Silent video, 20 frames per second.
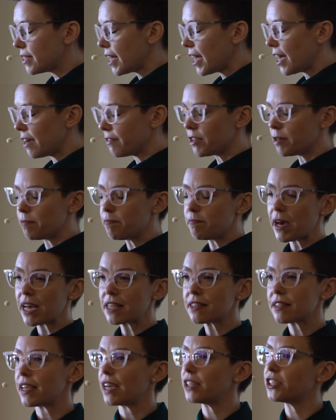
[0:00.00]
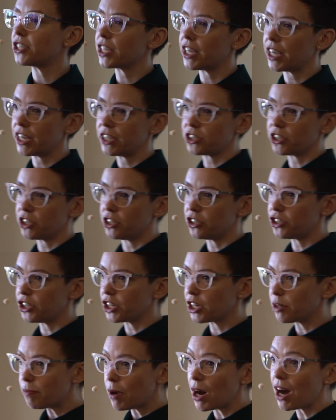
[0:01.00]
to have the best education
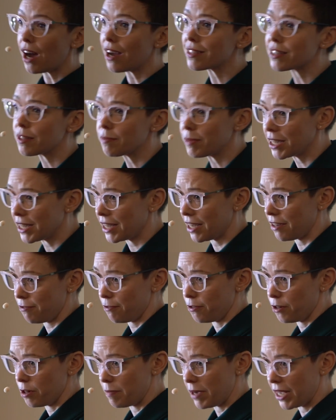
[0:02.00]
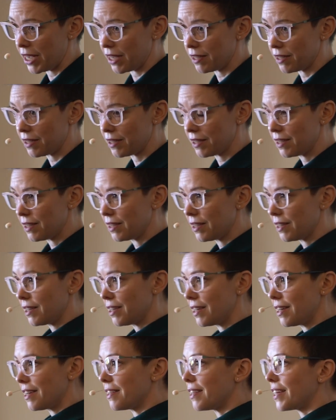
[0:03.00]
she could possibly get for me.
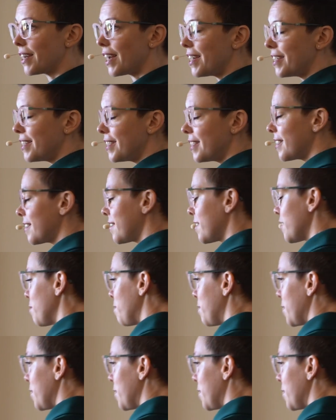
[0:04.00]
That I needed to